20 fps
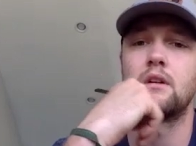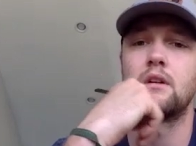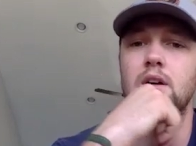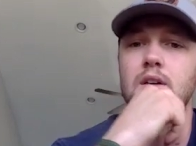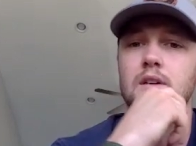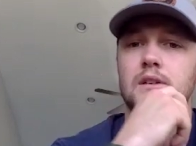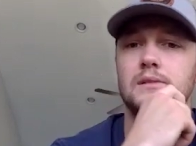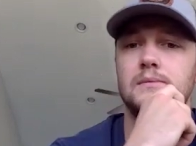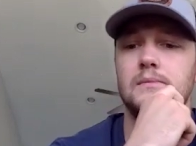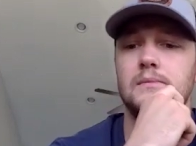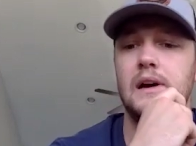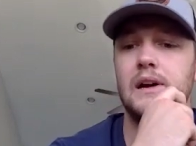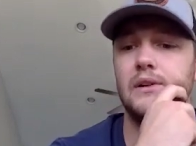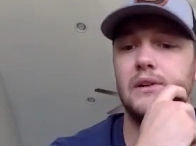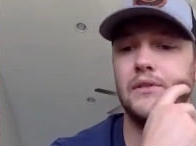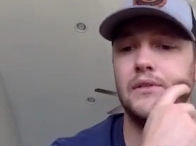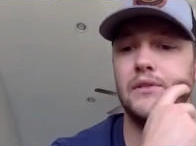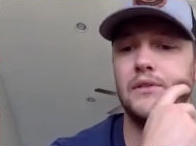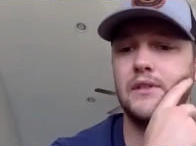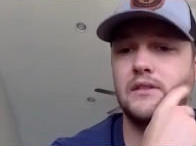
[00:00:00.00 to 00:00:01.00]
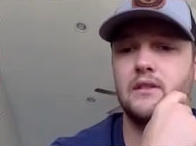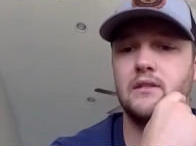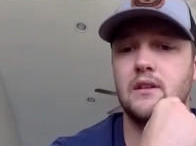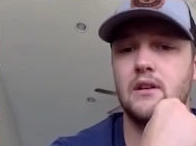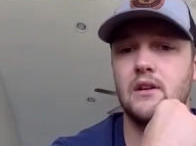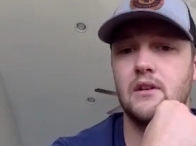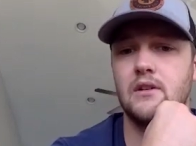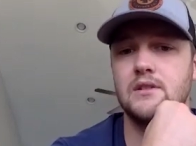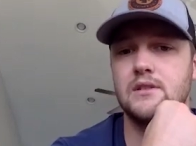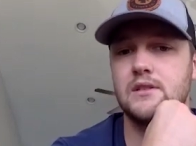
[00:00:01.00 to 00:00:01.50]
Um, I don't think that
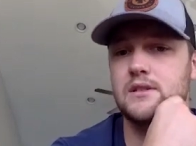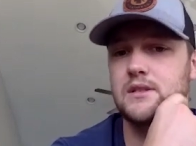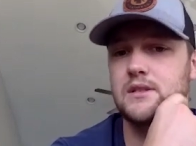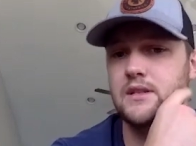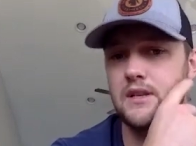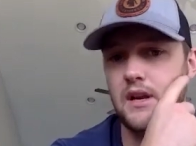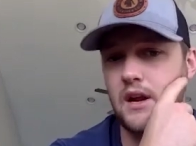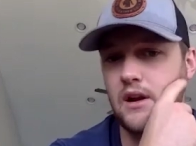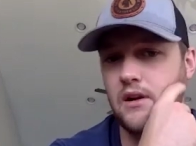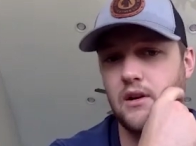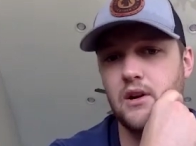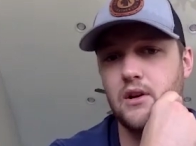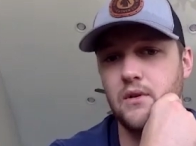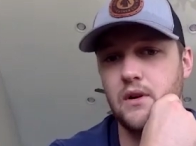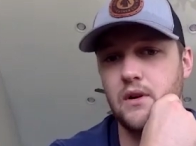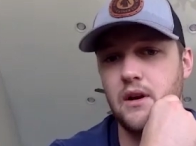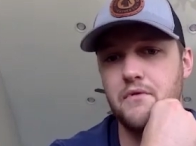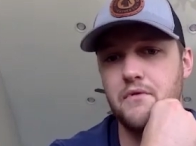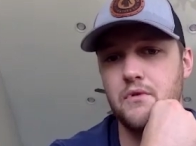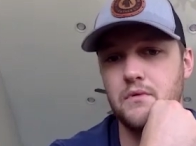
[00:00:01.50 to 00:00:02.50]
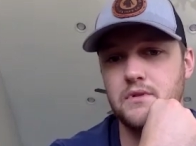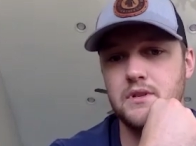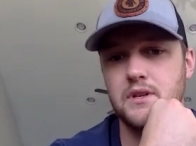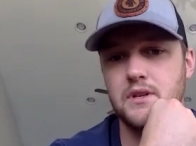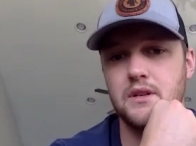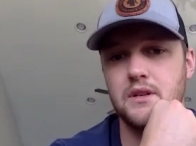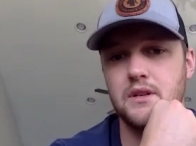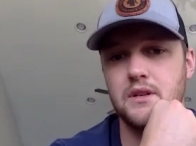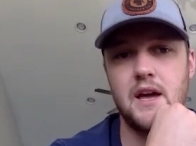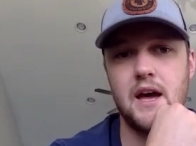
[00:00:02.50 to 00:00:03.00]
there is a scenario where everyone's
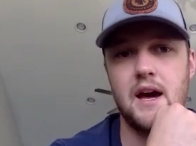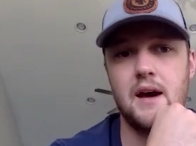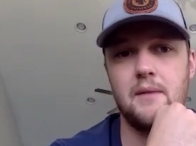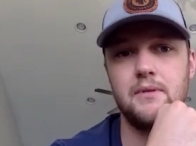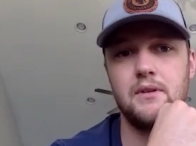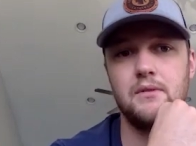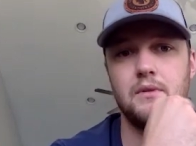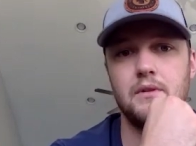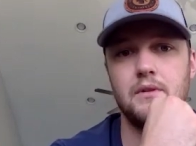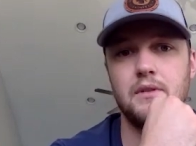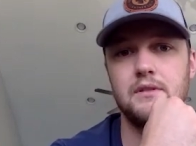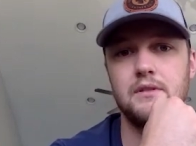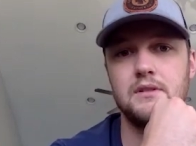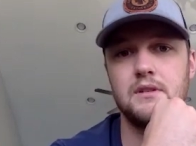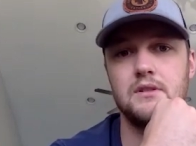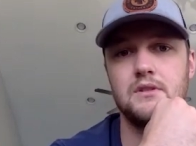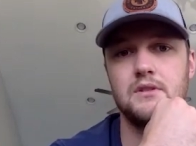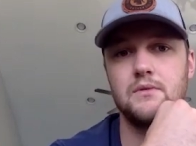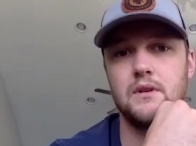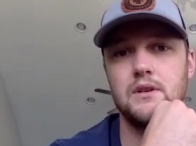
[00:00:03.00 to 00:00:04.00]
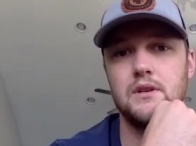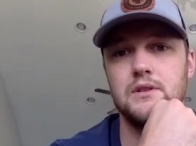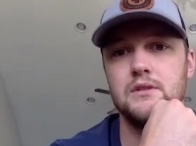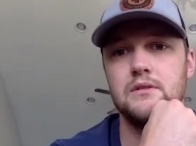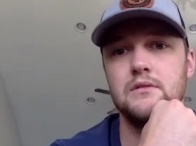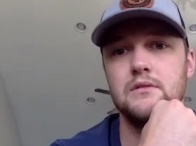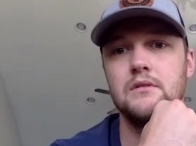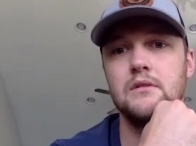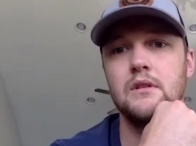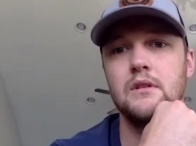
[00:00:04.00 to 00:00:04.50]
going to be happy with the
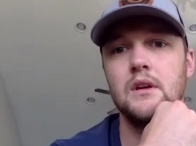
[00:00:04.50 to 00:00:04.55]
situation.